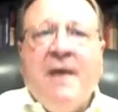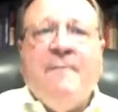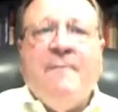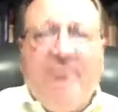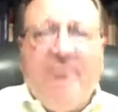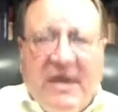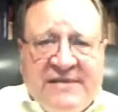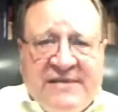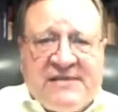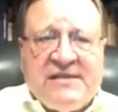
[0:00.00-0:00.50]

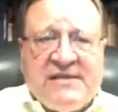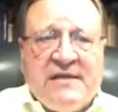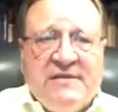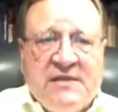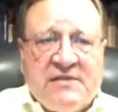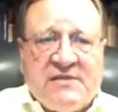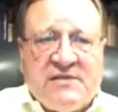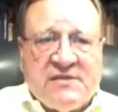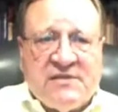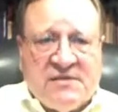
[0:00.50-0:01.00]
Butts in
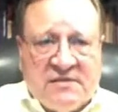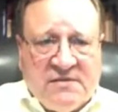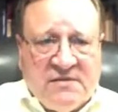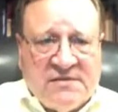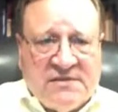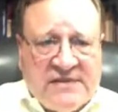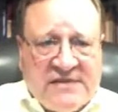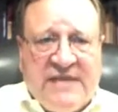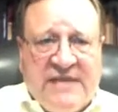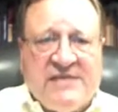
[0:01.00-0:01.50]
the
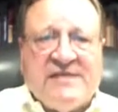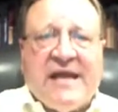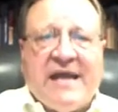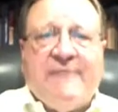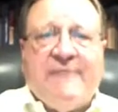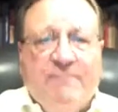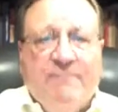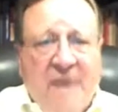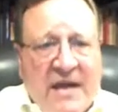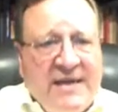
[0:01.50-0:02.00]
seats
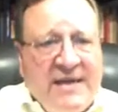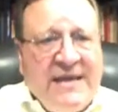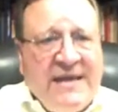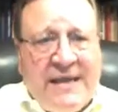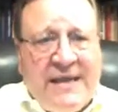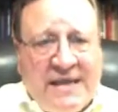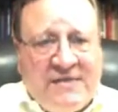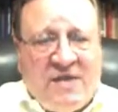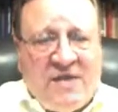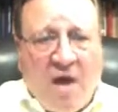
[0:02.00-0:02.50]
and
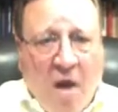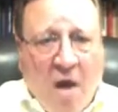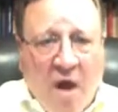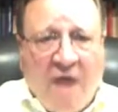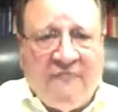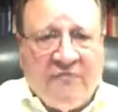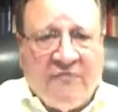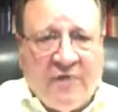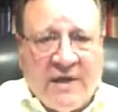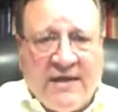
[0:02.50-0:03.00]
money in the
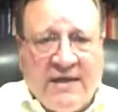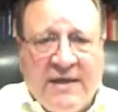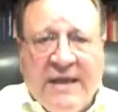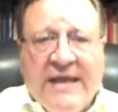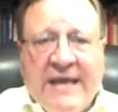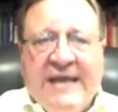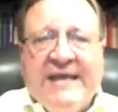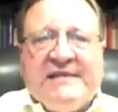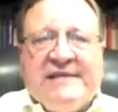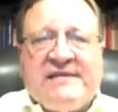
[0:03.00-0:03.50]
offering
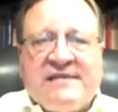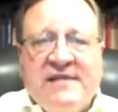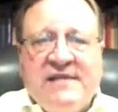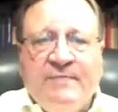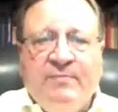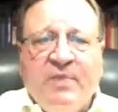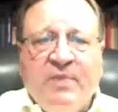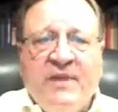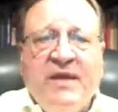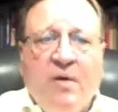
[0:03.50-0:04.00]
is
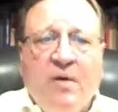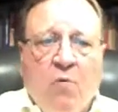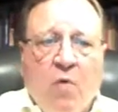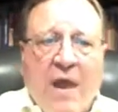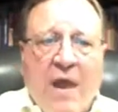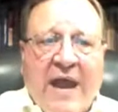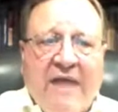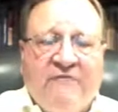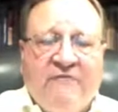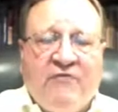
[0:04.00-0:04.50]
simply a
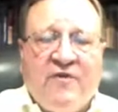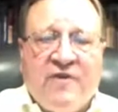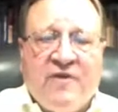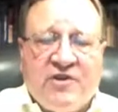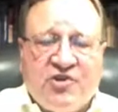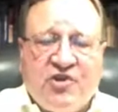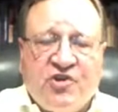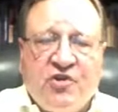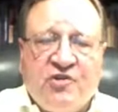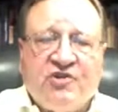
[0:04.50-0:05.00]
way for the
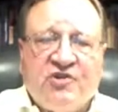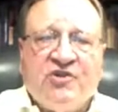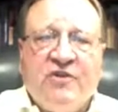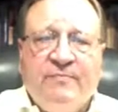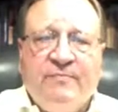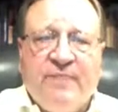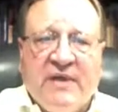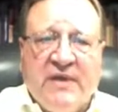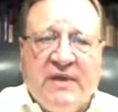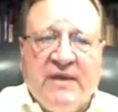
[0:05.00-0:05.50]
church to
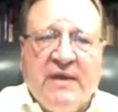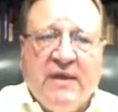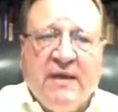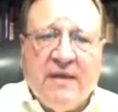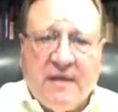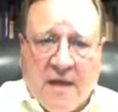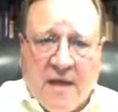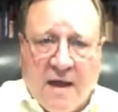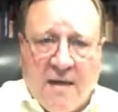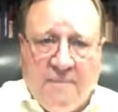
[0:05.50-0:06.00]

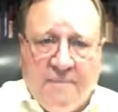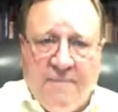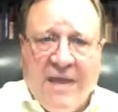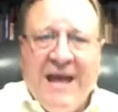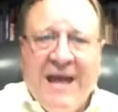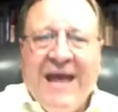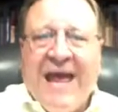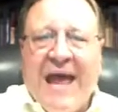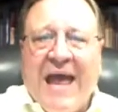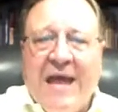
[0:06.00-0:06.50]
become
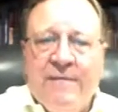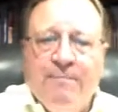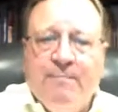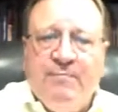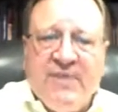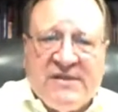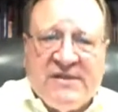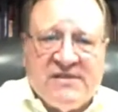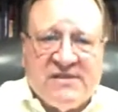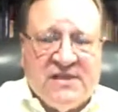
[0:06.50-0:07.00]
a
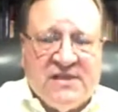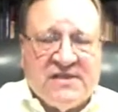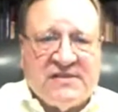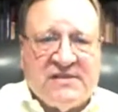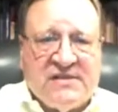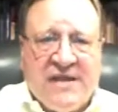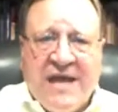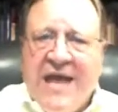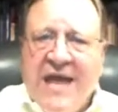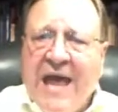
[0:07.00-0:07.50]

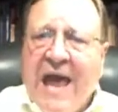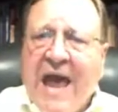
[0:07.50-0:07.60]
business.